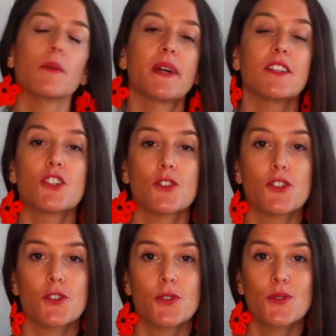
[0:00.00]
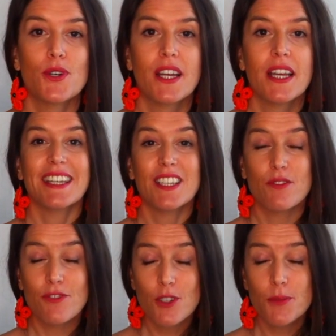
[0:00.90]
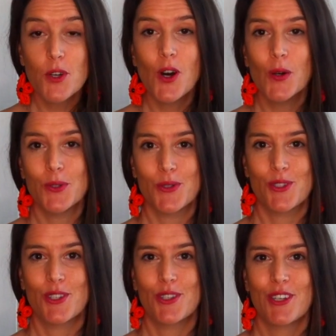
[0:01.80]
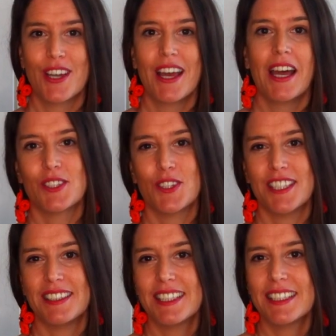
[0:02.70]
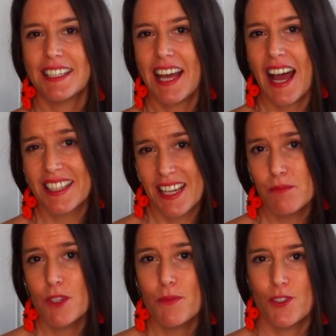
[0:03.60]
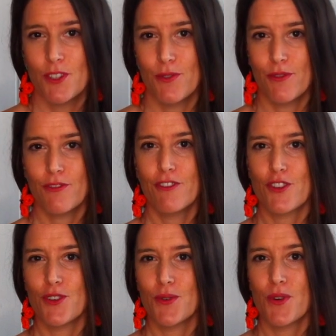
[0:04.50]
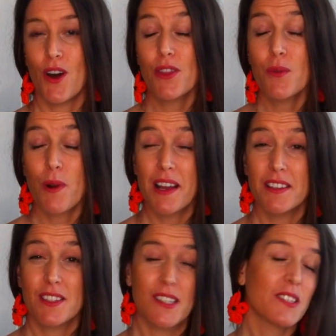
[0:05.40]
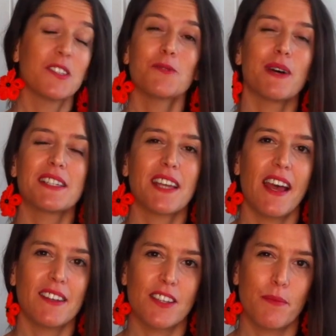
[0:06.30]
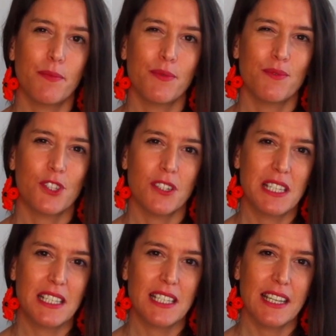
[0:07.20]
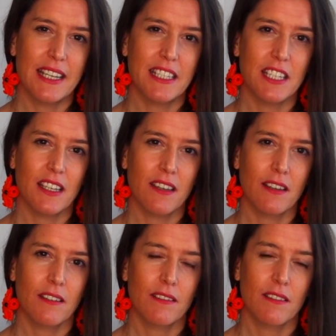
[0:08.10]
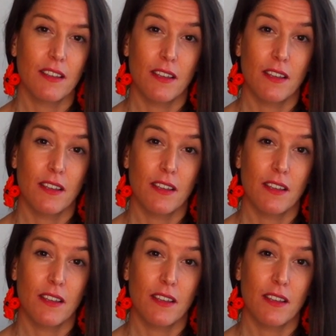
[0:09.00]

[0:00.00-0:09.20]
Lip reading: recommend you to inform your host so that they can adapt the menu for you. Otherwise, you might end up just eating